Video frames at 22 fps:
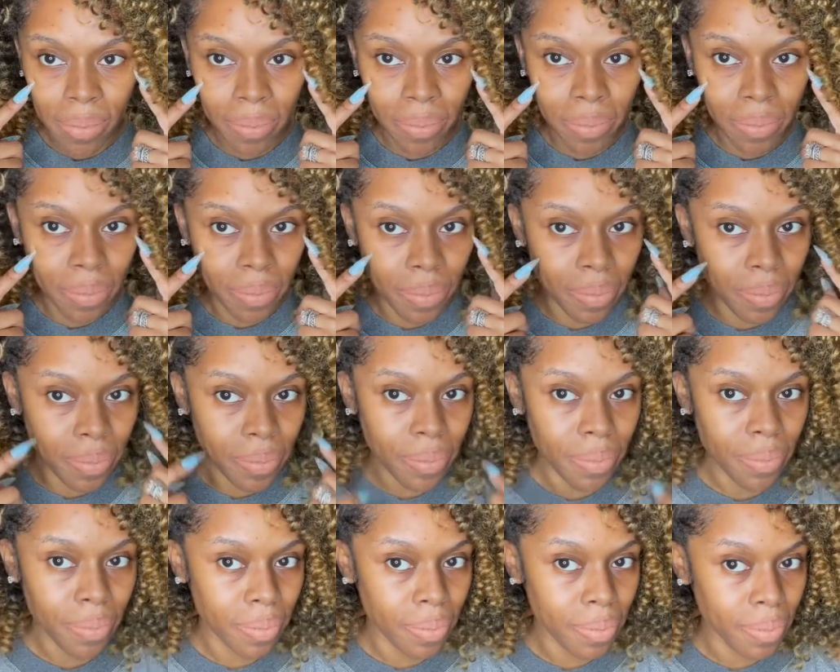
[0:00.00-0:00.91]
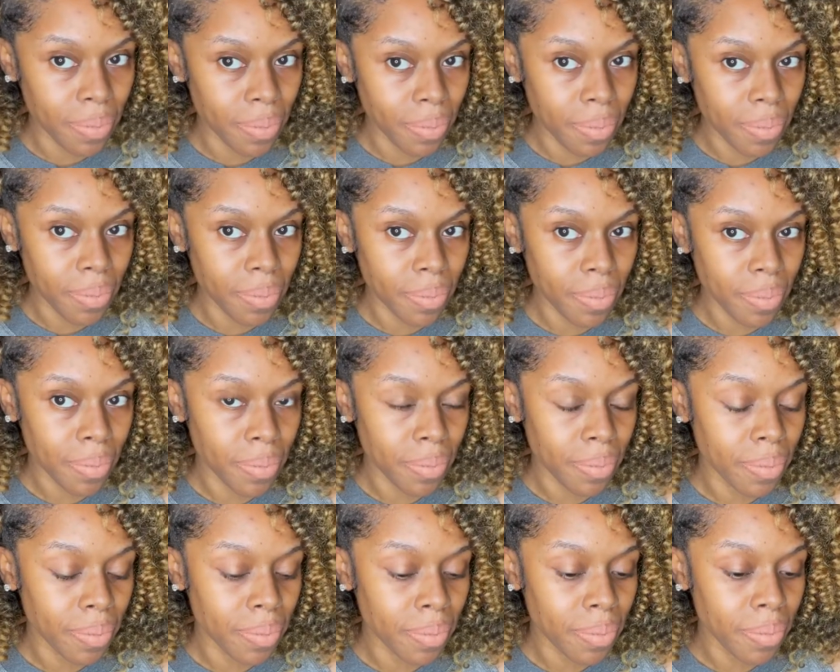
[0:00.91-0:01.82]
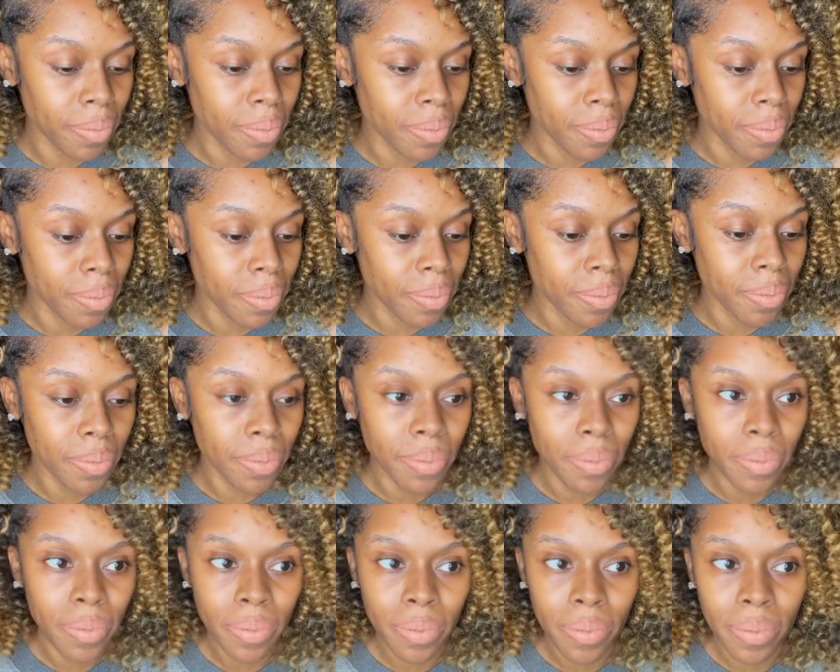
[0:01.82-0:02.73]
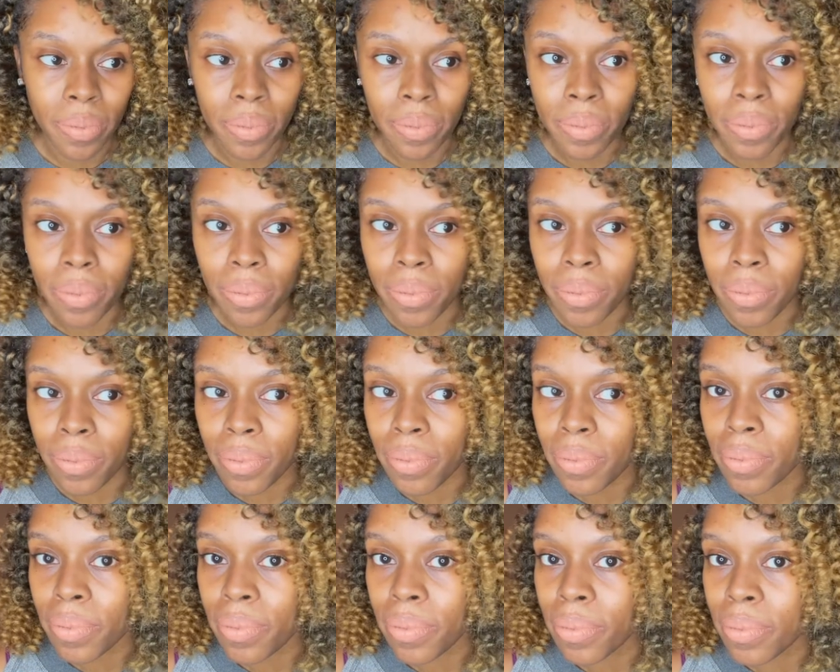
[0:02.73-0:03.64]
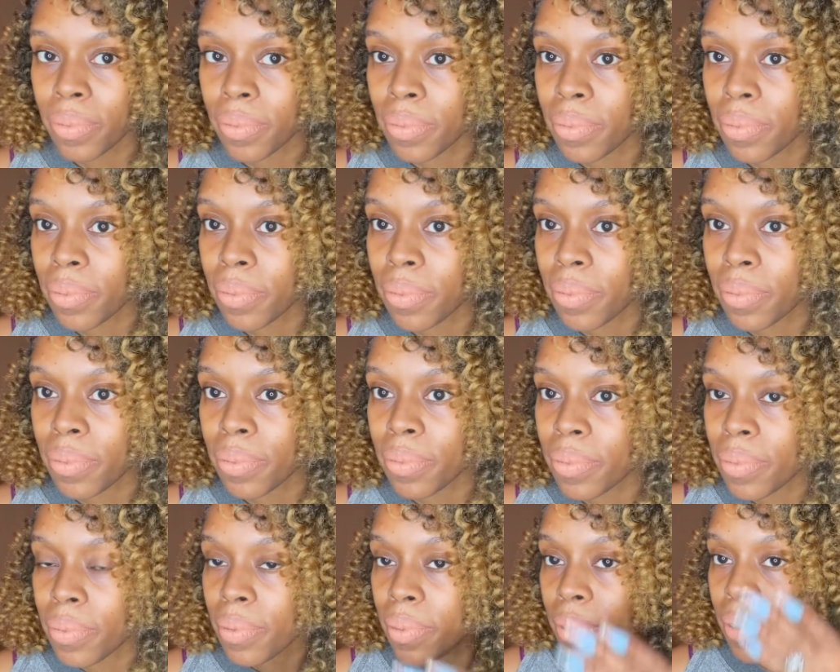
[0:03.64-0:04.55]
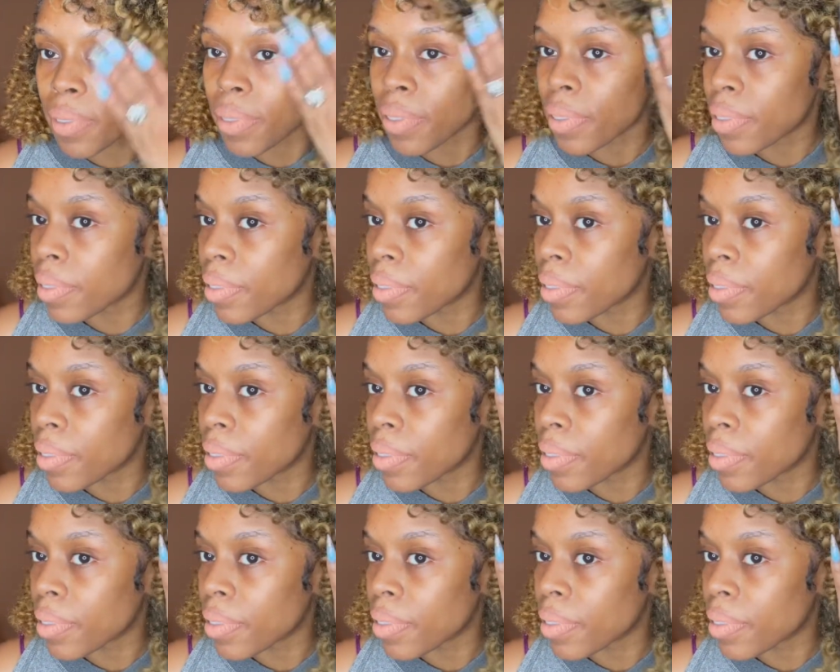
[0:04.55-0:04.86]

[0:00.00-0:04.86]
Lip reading: No one is speaking in this clip.